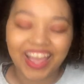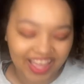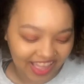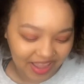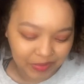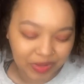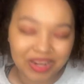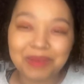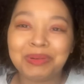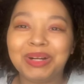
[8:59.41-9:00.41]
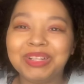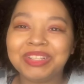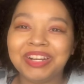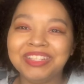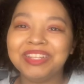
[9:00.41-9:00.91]
I'm gonna
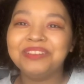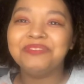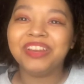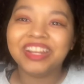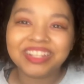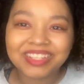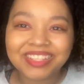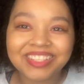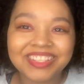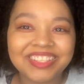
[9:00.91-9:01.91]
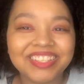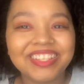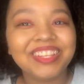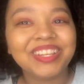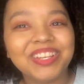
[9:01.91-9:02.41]
apologize in advance
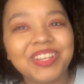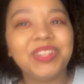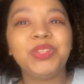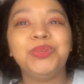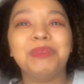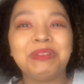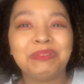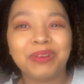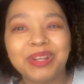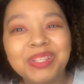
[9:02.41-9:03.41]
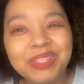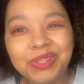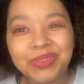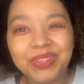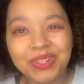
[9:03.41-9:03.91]
to my friends
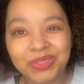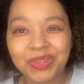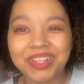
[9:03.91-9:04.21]
who enjoy this